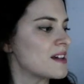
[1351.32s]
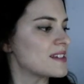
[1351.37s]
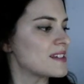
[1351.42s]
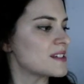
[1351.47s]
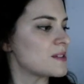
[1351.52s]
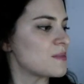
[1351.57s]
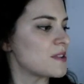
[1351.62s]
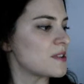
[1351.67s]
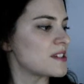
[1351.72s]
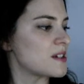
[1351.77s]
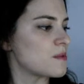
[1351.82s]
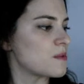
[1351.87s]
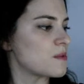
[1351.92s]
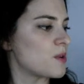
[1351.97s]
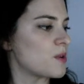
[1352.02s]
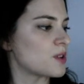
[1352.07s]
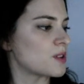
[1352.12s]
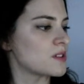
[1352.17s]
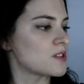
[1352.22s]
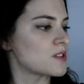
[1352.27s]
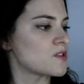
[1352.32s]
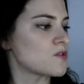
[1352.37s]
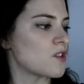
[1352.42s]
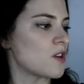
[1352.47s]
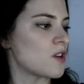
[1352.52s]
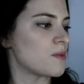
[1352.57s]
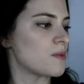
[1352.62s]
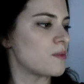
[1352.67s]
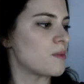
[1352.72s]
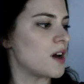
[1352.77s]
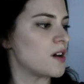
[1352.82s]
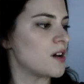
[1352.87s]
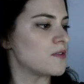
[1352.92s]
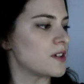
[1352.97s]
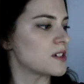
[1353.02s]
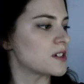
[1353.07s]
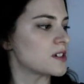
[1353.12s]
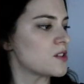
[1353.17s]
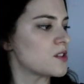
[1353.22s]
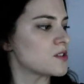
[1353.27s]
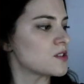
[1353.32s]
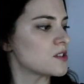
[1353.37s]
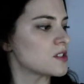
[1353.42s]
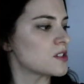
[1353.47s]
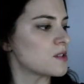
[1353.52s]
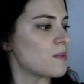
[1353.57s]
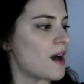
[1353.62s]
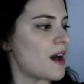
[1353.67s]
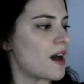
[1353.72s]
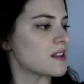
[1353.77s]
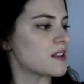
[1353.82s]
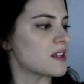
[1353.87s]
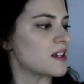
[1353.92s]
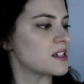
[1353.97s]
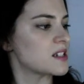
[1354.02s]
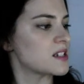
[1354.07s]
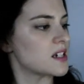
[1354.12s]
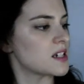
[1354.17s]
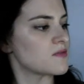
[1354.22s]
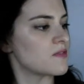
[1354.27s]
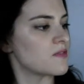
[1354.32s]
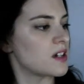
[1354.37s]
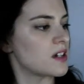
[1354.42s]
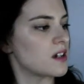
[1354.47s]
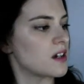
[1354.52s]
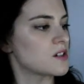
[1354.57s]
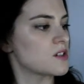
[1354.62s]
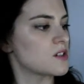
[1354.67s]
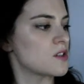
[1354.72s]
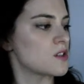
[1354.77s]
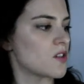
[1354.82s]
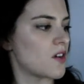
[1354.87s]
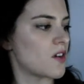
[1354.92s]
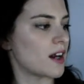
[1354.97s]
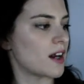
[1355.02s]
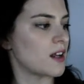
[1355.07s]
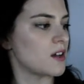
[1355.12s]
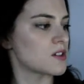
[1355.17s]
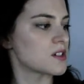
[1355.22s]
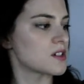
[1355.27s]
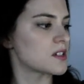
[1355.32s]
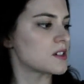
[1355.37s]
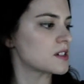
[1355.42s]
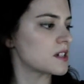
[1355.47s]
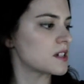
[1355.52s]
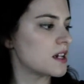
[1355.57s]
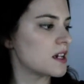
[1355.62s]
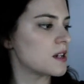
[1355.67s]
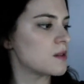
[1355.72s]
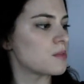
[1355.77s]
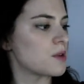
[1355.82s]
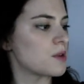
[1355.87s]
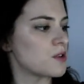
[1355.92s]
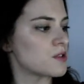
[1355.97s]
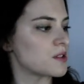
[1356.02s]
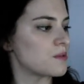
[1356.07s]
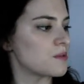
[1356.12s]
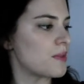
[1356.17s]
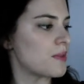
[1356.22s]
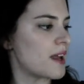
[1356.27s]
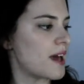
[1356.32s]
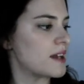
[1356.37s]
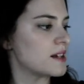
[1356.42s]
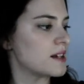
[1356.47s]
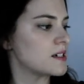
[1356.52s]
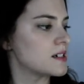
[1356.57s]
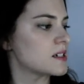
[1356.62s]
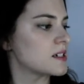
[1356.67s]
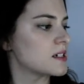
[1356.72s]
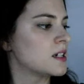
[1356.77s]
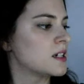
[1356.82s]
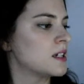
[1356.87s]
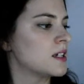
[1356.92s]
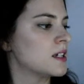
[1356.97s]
Simply tip the bottle to drop the perfect dose onto the pad of the index finger, dot directly onto the skin, blot and blend.